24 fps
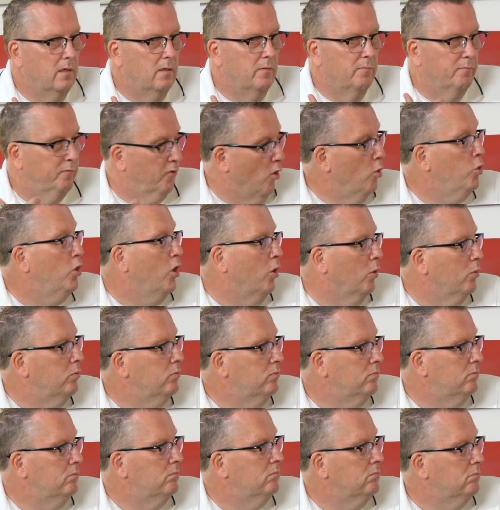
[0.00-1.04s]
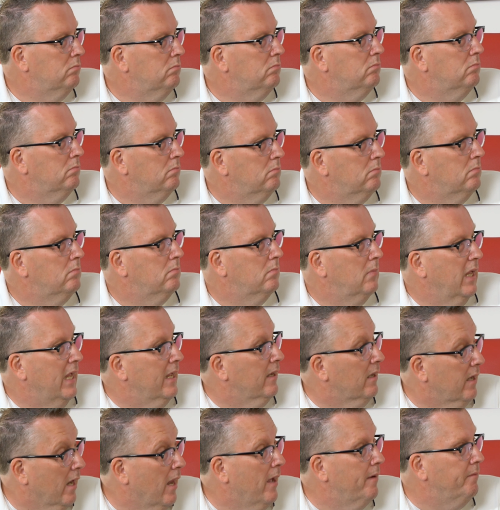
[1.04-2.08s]
vocal. Yeah.
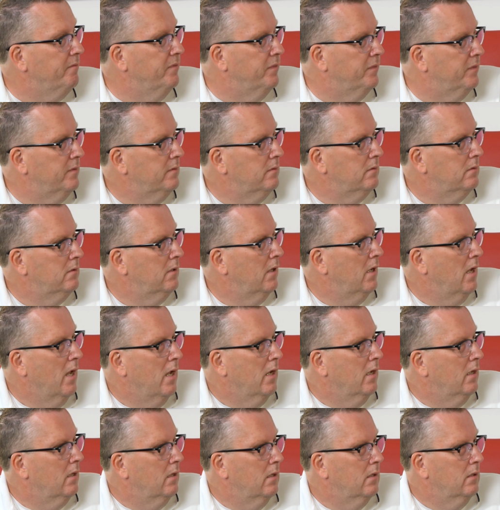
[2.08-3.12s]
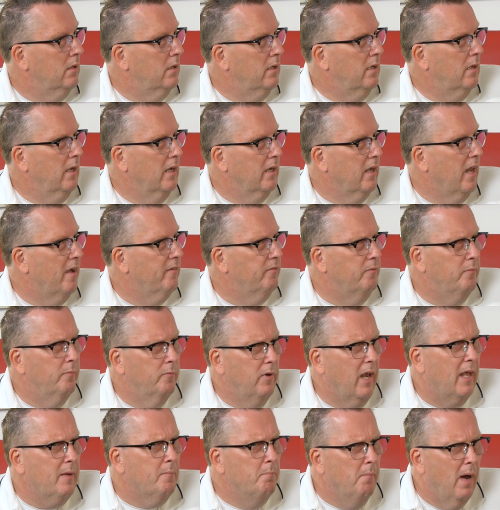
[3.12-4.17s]
In love. Yeah. In love.
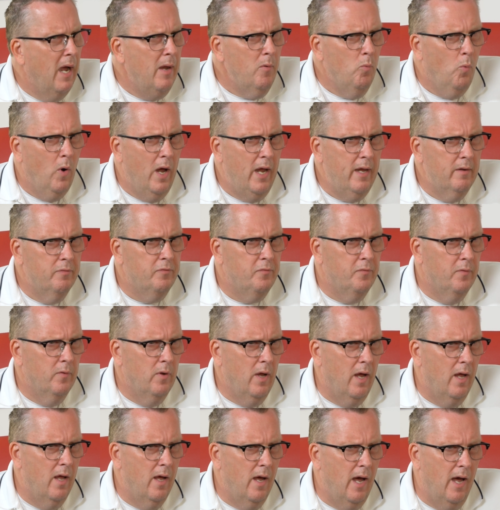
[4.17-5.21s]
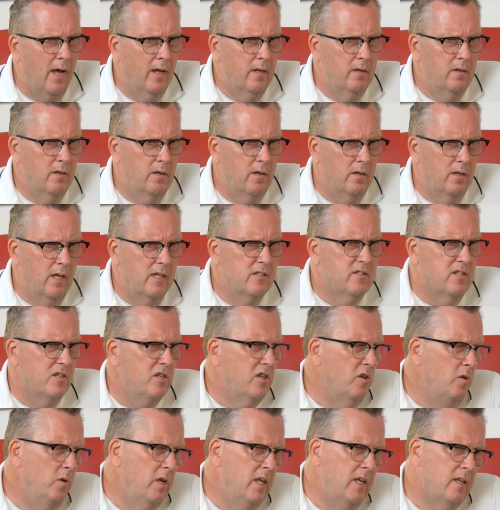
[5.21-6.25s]
Like my wife uh, it's a
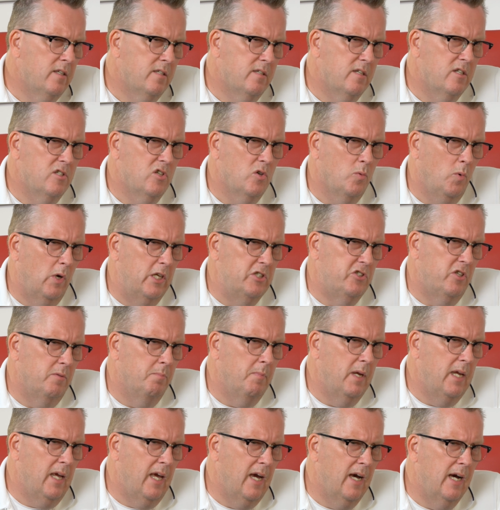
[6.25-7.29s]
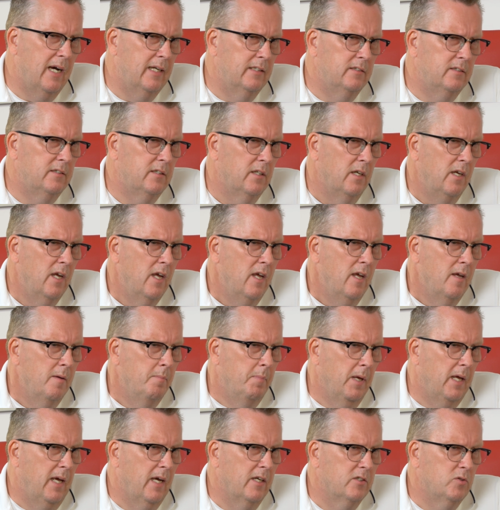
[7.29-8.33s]
unique situation because
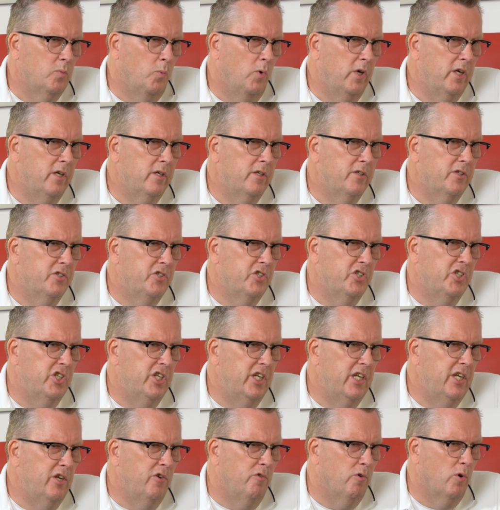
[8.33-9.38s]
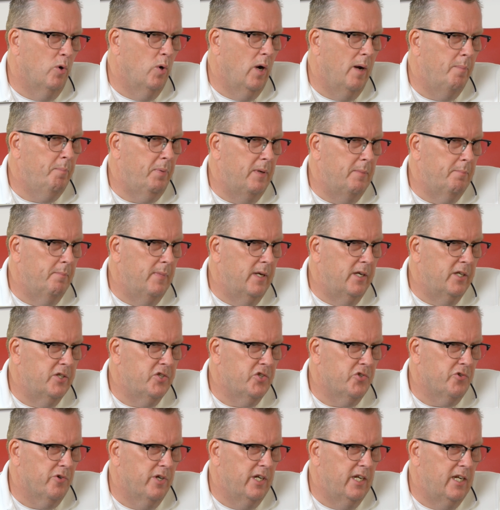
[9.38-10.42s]
because where she grew up in
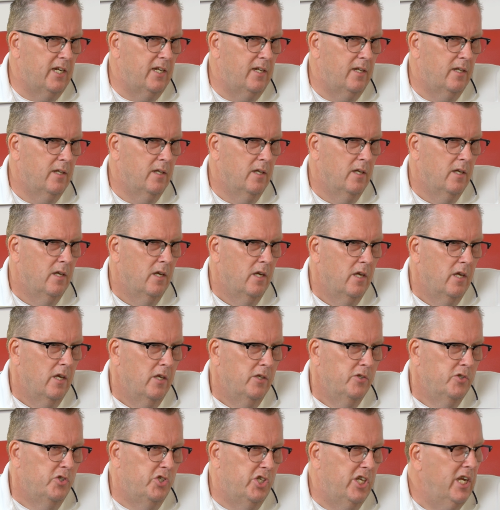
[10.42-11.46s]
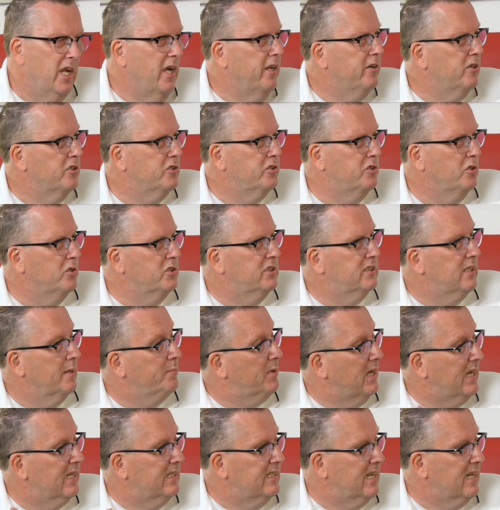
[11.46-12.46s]
ministry she understood some of the